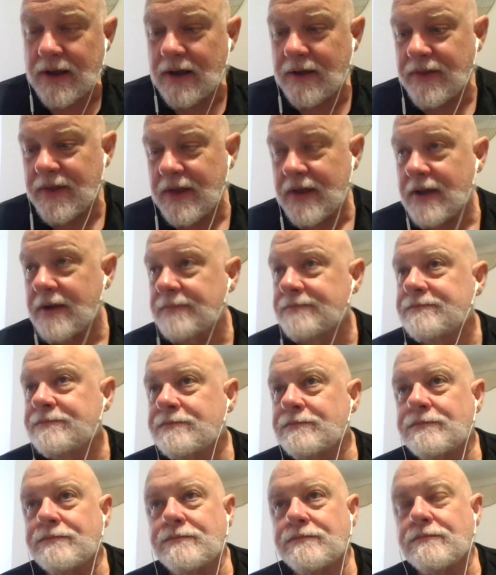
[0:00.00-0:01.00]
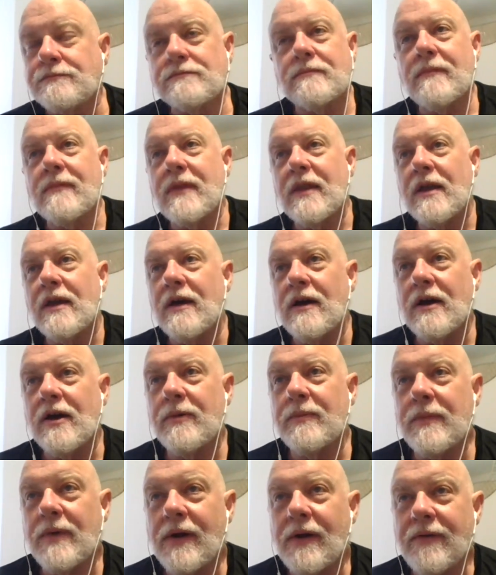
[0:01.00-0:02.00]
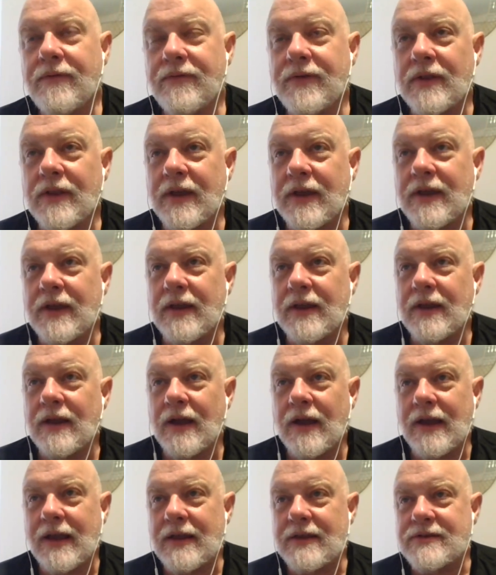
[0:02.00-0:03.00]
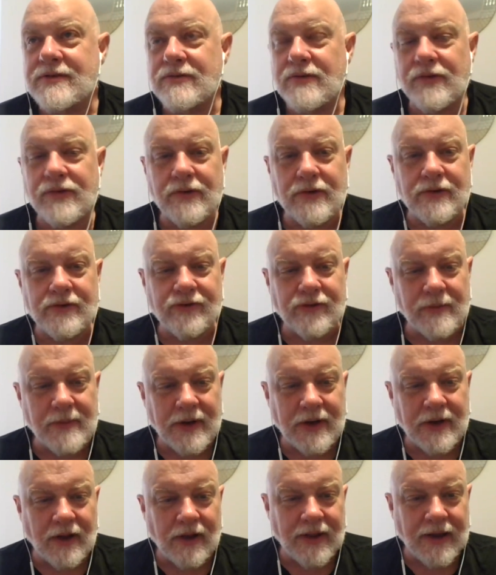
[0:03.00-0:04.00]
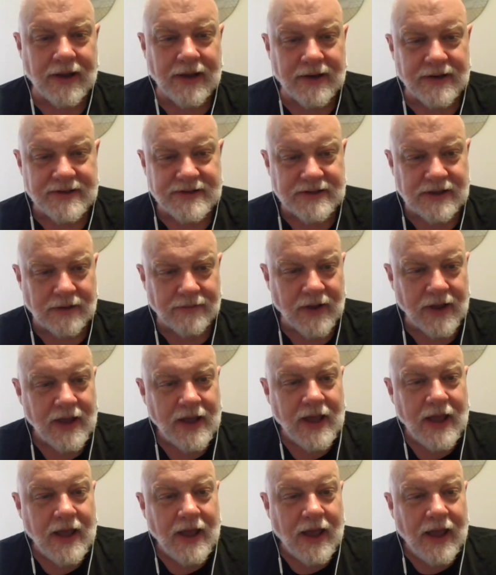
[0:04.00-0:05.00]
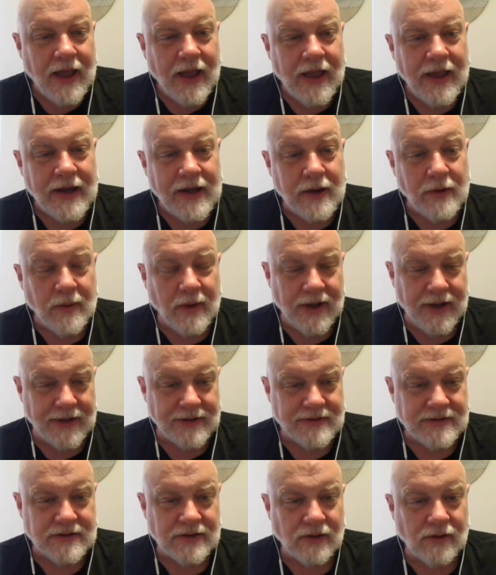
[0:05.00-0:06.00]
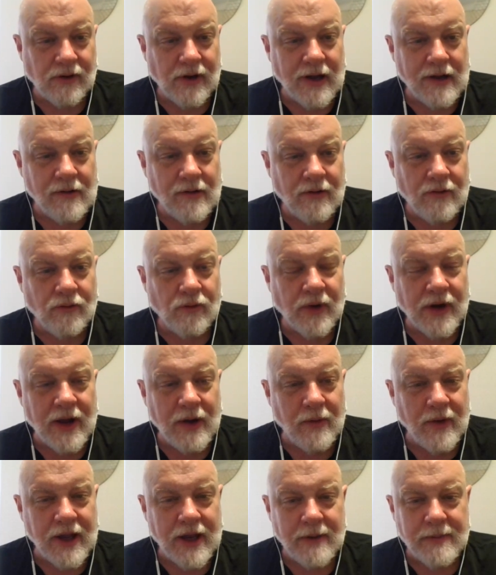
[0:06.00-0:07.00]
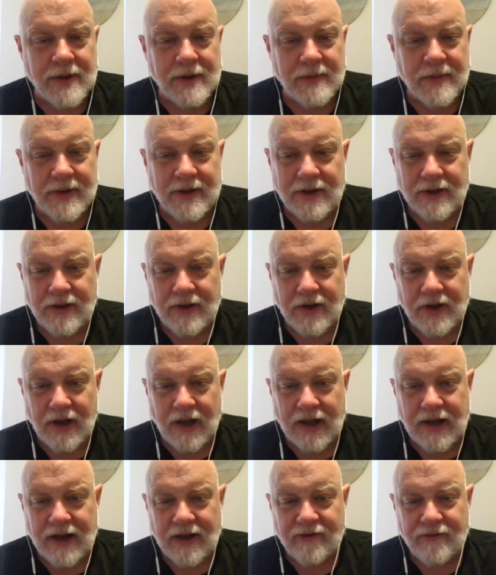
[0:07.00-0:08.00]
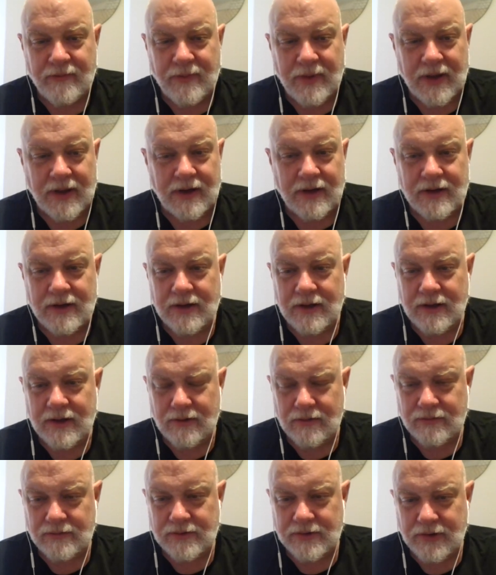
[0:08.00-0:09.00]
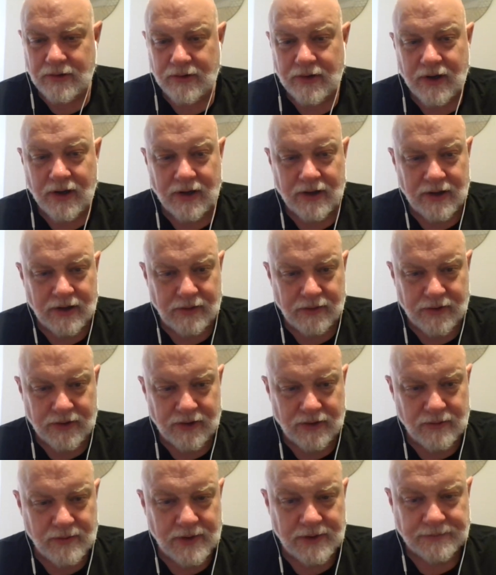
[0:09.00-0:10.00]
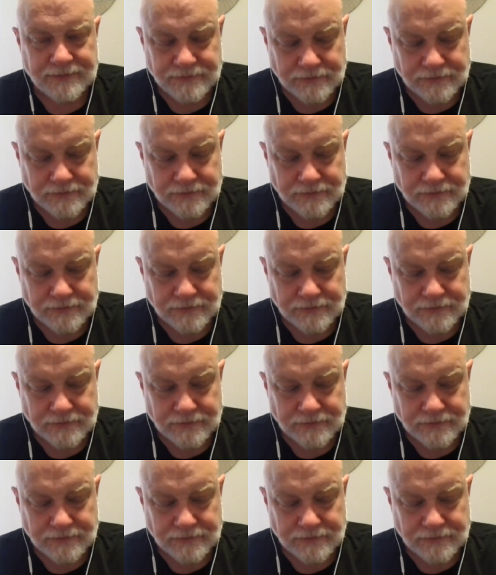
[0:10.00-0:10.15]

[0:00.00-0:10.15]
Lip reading: I think I feel like I get sore throats from it and all that kind of stuff. Anyway, so when I wake up in the middle of the night, I've been, turning on YouTube,